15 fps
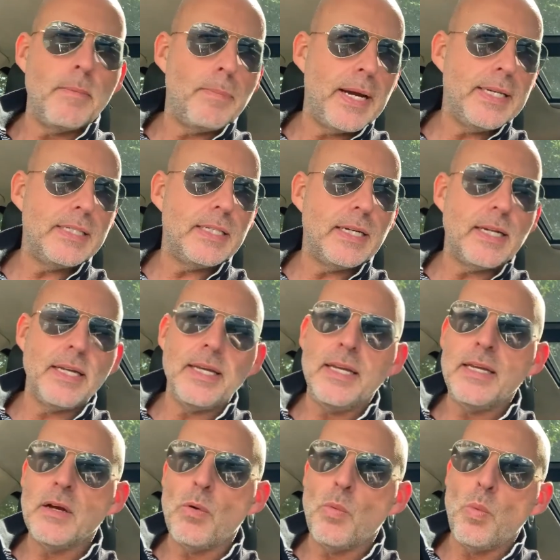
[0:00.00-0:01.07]

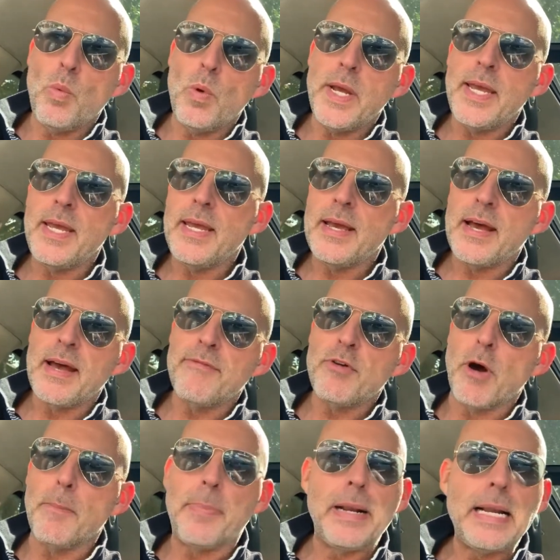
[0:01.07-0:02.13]
Basically, we have
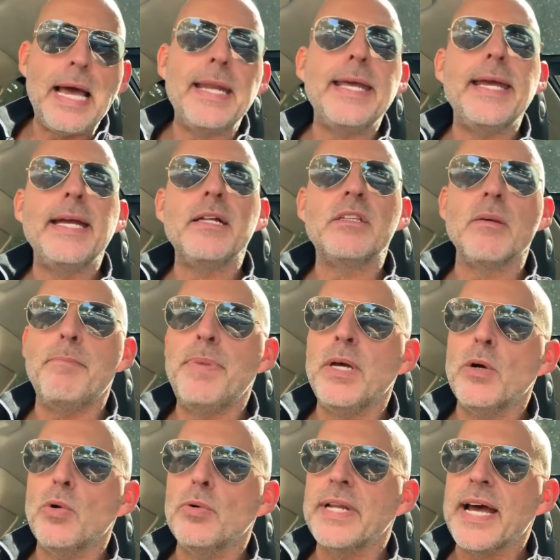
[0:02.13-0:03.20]
got planning to
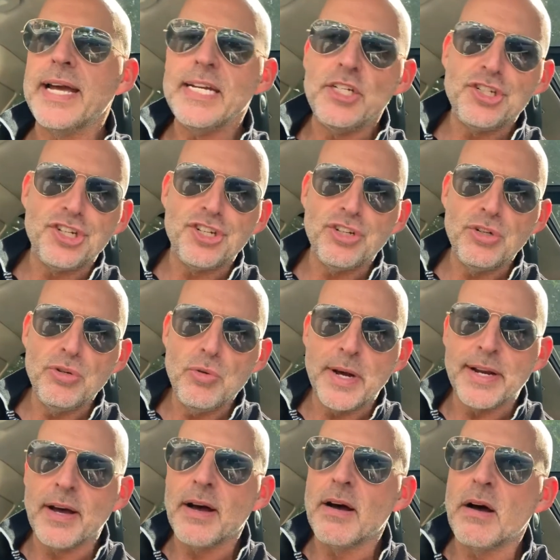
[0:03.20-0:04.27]
build a
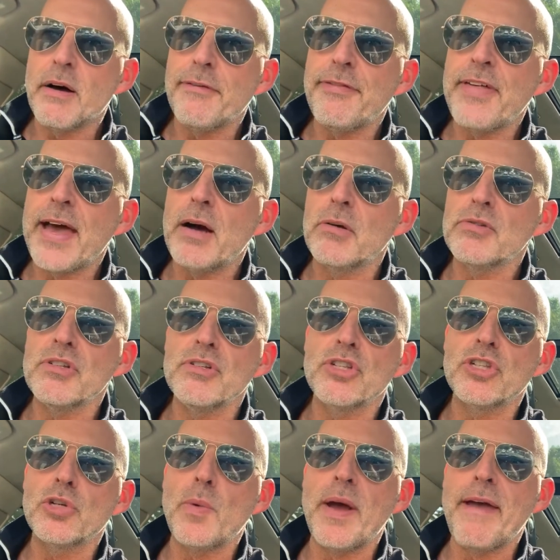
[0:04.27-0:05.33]
2,500
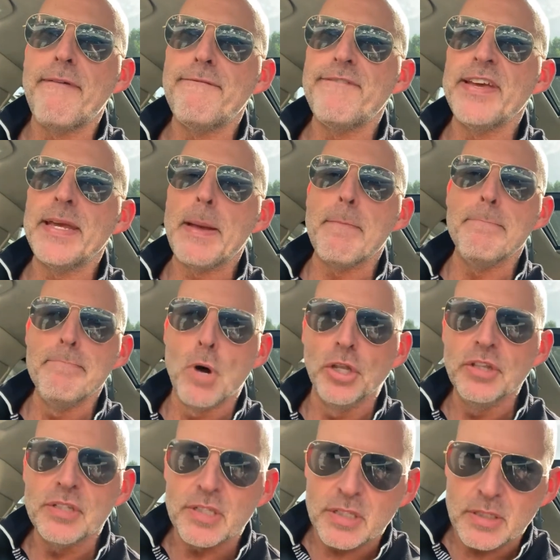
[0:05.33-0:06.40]
square feet
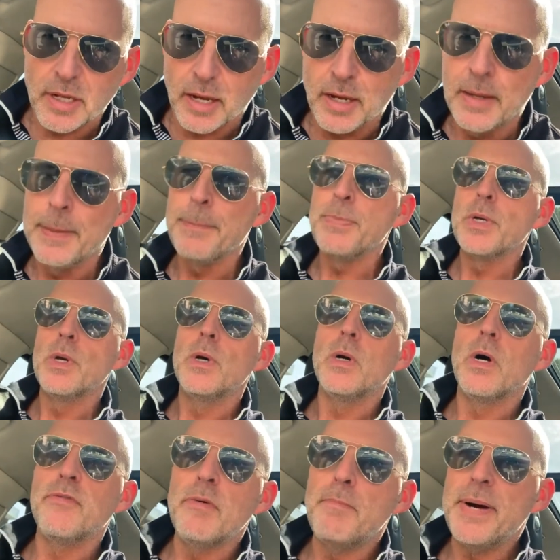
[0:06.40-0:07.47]
monster
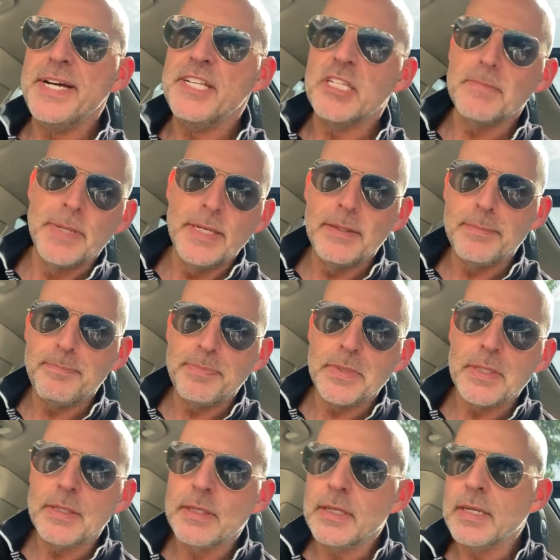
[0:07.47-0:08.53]
of a basement
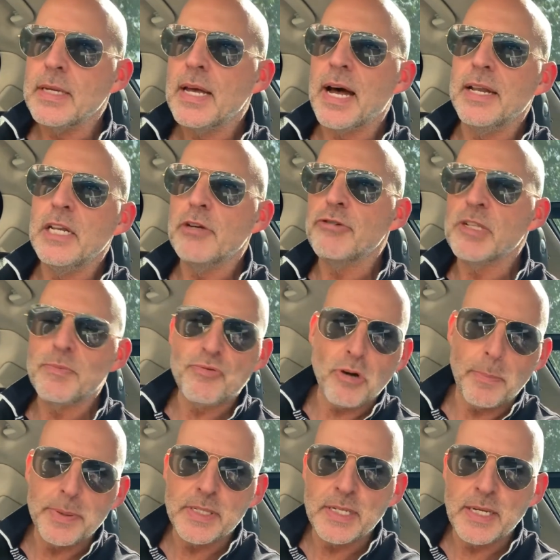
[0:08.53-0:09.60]
under his
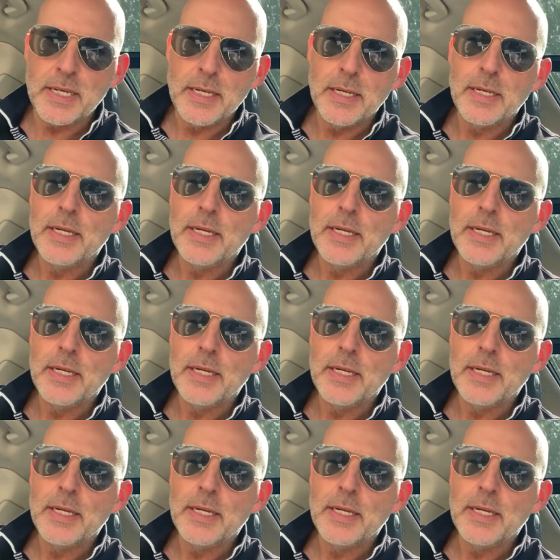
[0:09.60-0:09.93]
property